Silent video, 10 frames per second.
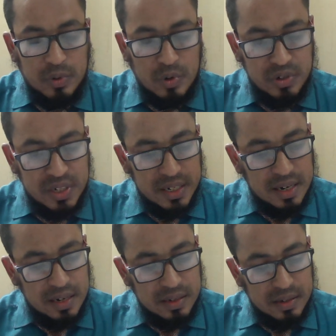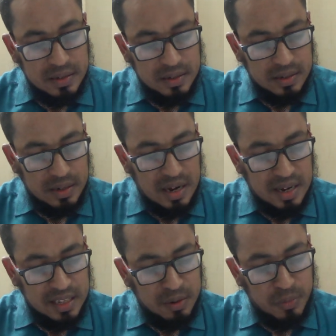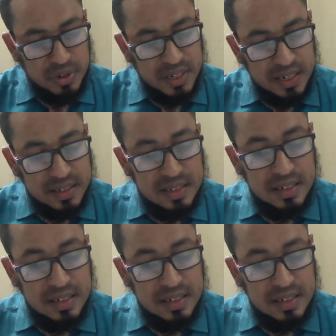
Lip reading: consider other bond that is